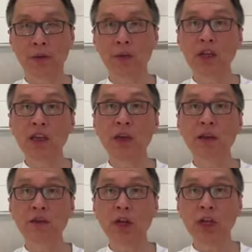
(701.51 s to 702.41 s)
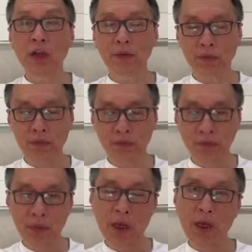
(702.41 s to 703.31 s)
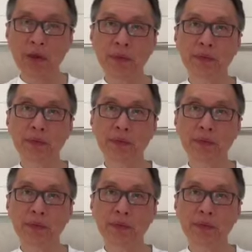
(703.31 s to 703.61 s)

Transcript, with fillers: breathing training, okay?